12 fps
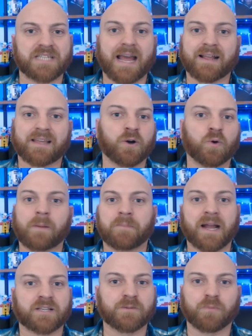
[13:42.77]
Zach Hill went
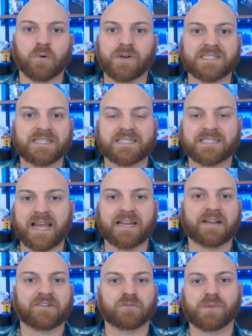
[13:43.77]
back to Boise State
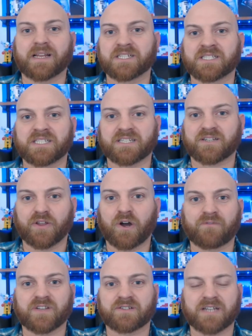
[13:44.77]
after being an assistant on the
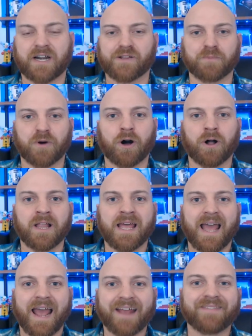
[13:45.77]
offensive side of the ball.
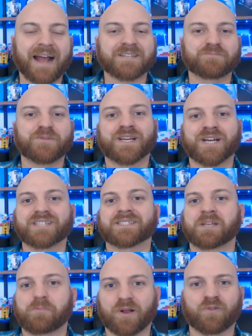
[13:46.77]
And that's because
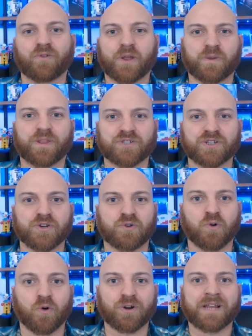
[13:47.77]
typically when there's a new
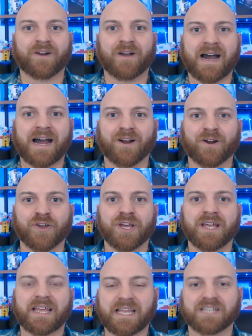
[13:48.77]
coordinator hired,
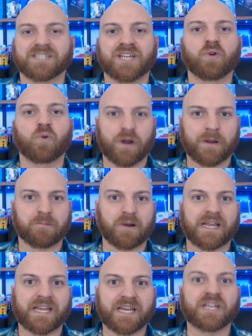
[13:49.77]
he's going to want to
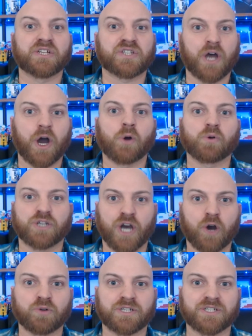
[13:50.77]
bring in his own
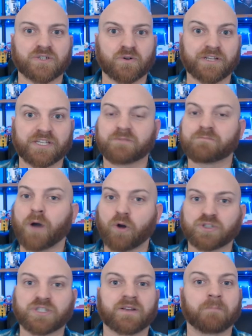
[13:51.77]
coaches, or at least
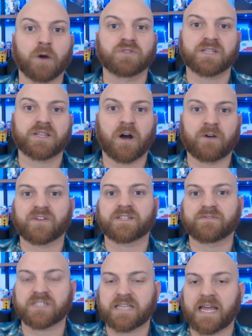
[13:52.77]
most of the
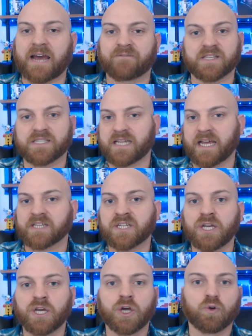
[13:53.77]
offensive staff in this case
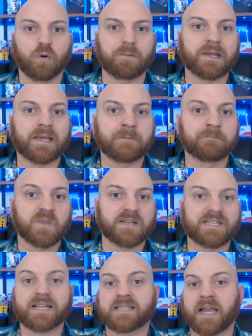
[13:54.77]
will be
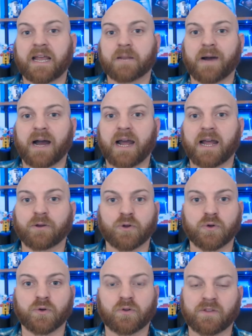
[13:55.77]
dictated by
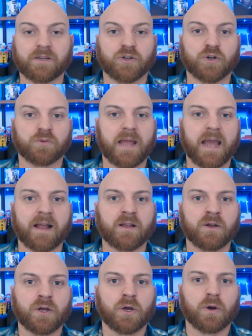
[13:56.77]
who Klint Kubiak
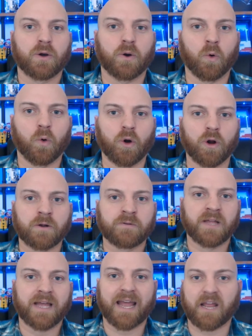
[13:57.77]
or
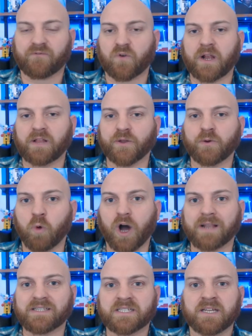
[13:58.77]
Hank Fraley
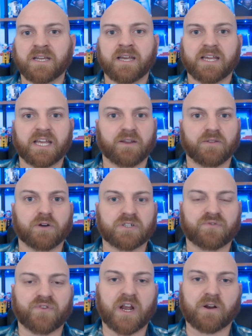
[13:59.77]
wants in those
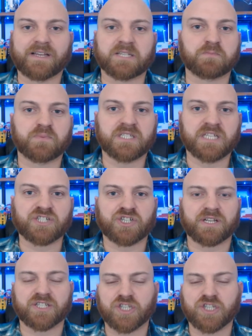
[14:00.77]
various positions.